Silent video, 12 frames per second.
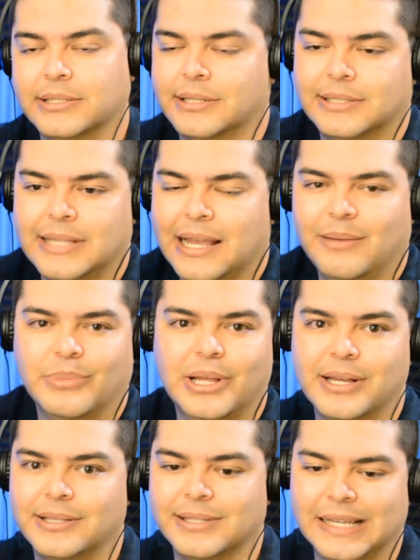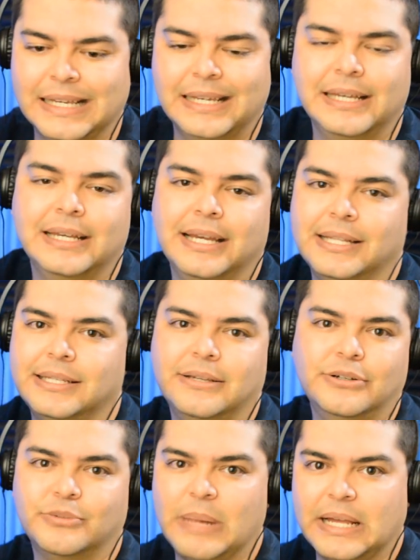Because stacking blocks, it's a
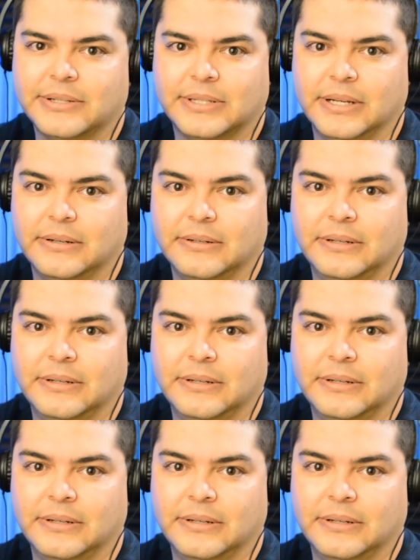huge milestone,